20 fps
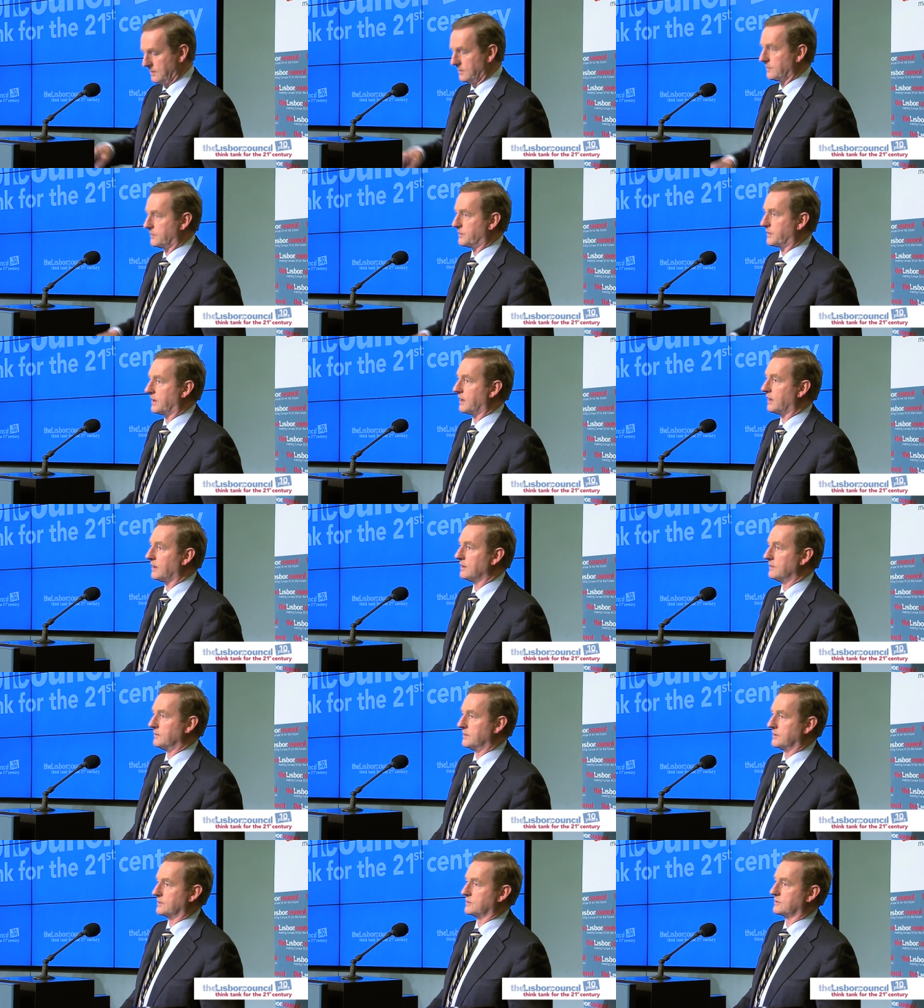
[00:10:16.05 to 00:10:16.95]
the
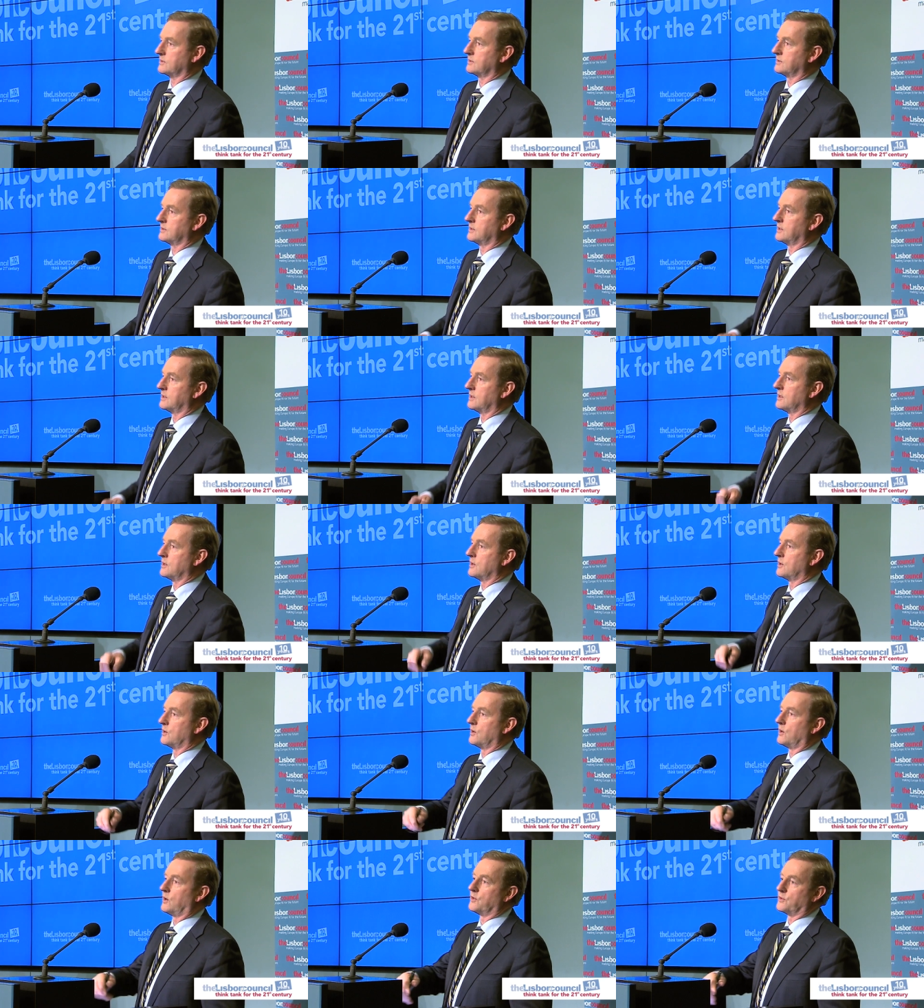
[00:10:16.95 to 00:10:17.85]
Parliament,
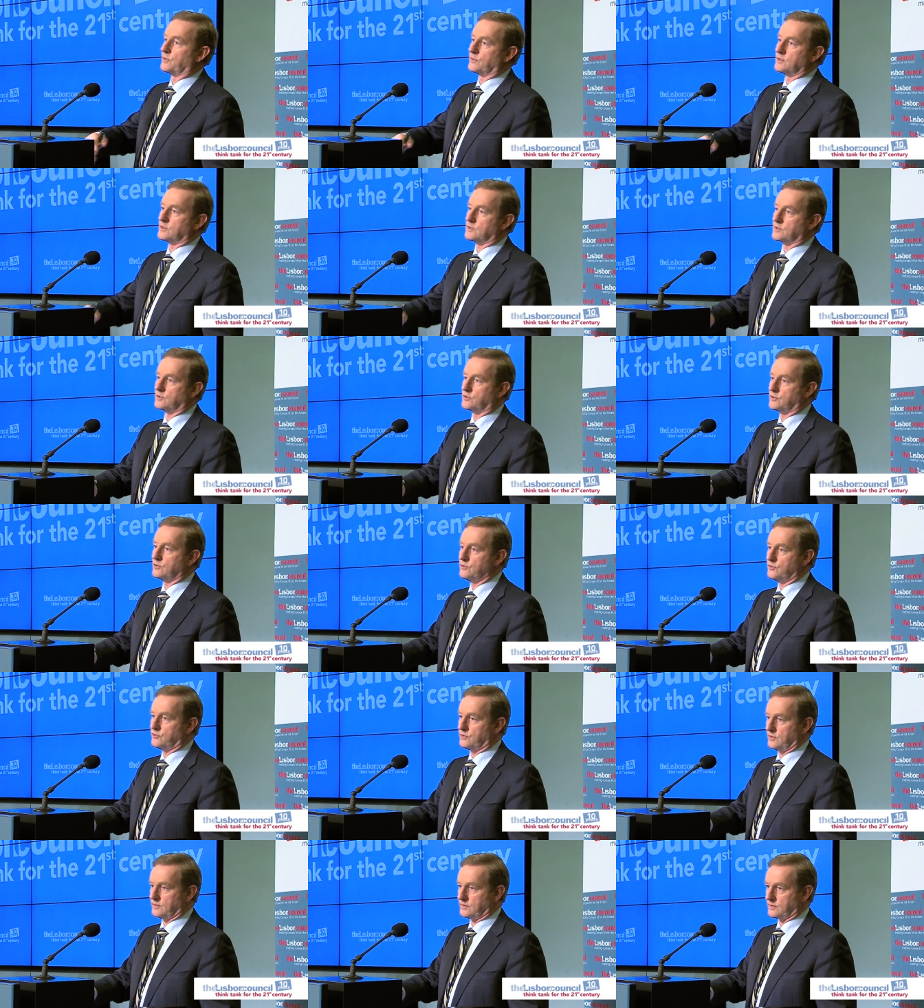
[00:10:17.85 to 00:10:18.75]
other
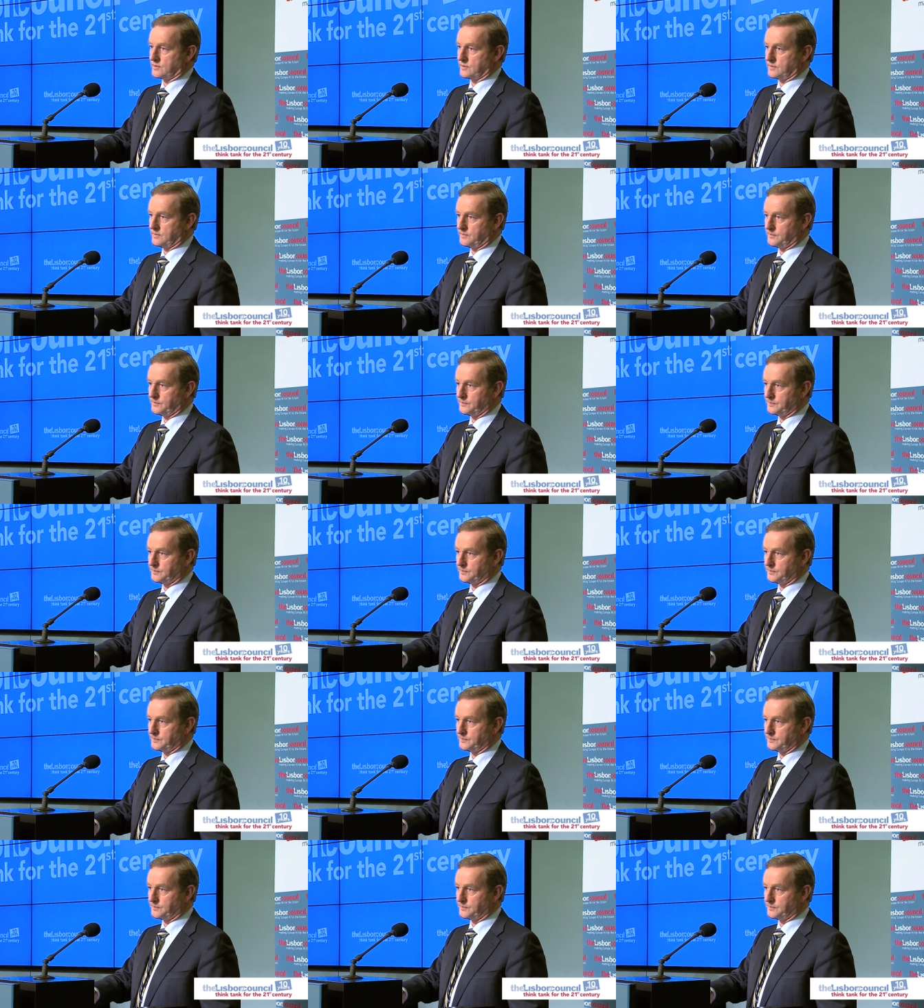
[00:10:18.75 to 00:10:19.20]
institutions,